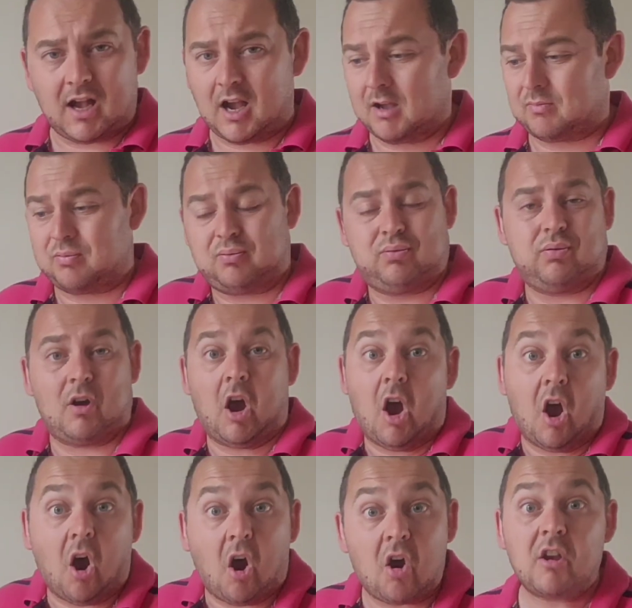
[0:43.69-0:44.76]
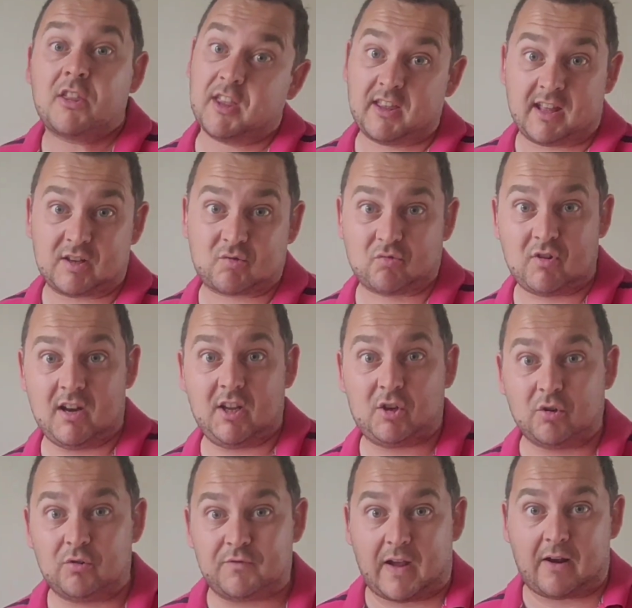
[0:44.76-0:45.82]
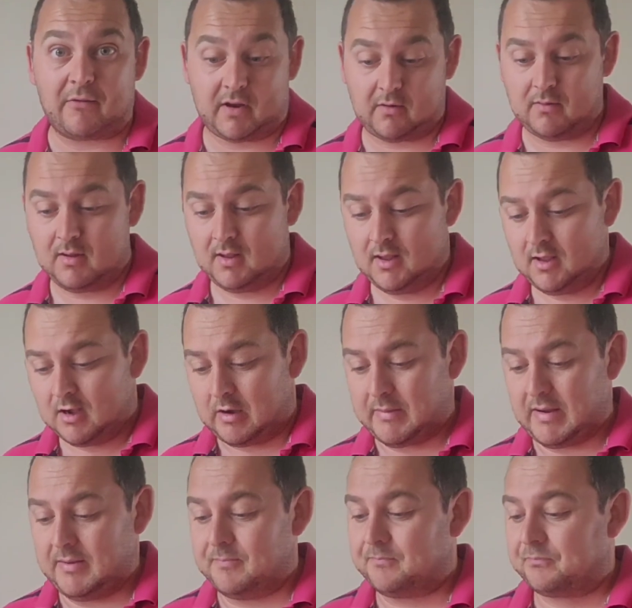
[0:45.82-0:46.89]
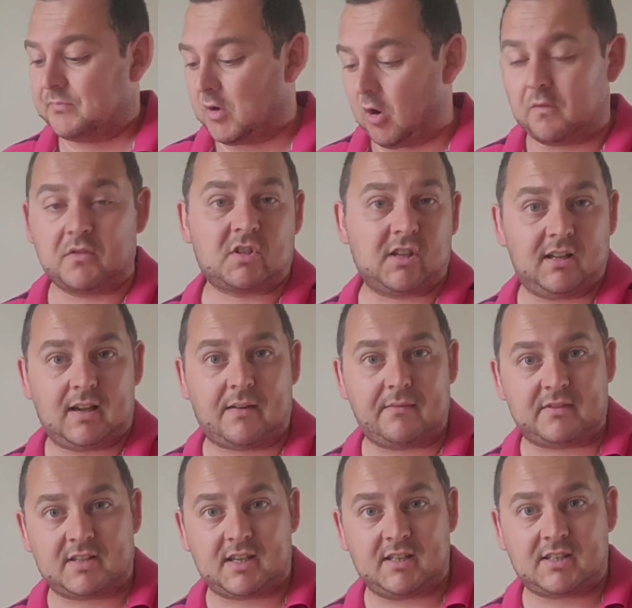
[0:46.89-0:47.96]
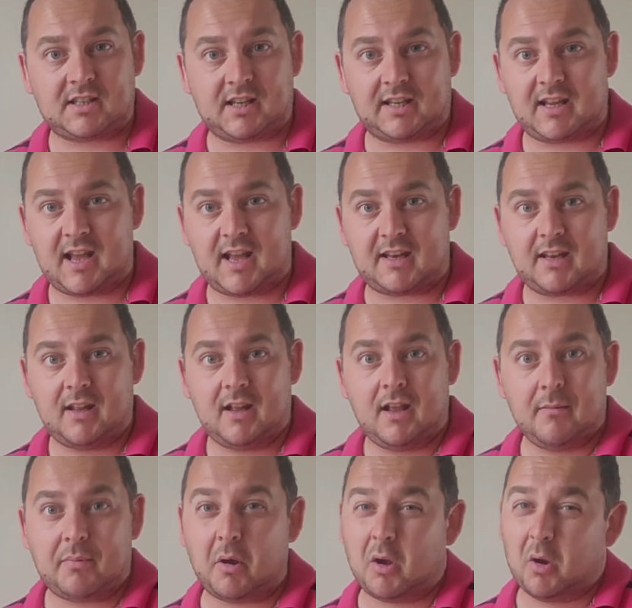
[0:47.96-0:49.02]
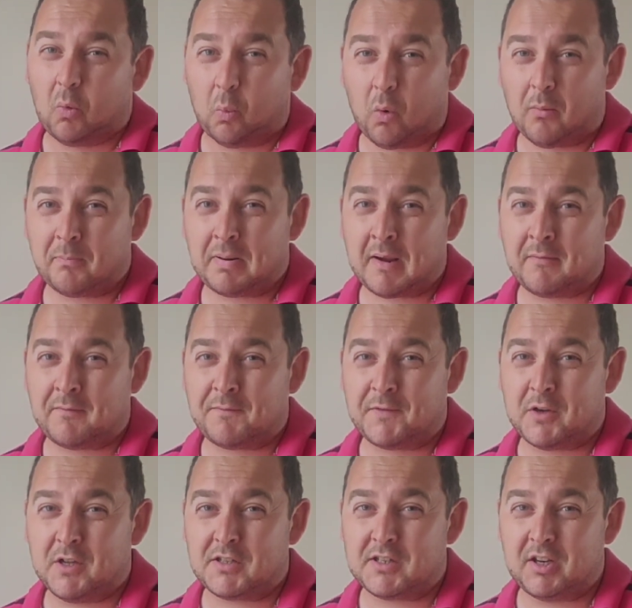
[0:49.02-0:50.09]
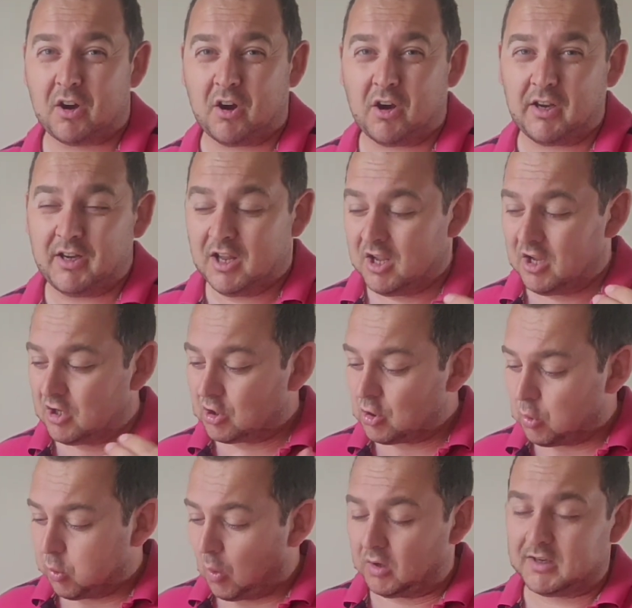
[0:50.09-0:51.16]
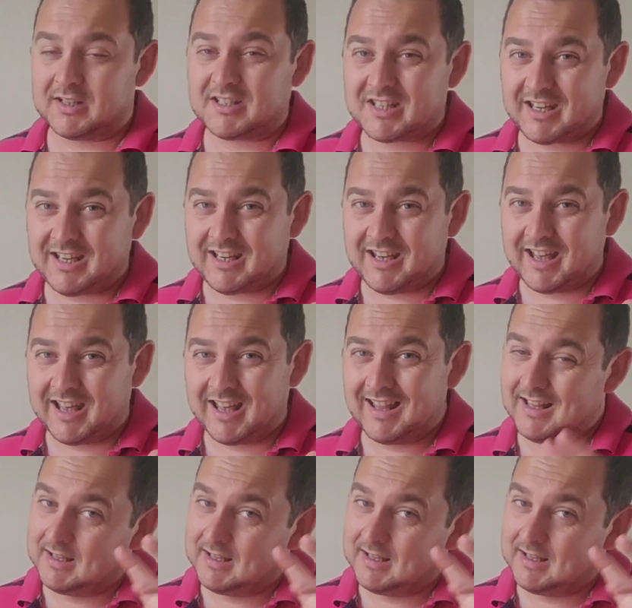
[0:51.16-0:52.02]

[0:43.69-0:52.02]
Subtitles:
I think that's really good value. I mean, obviously I haven't tasted it yet, but £1.39, quality,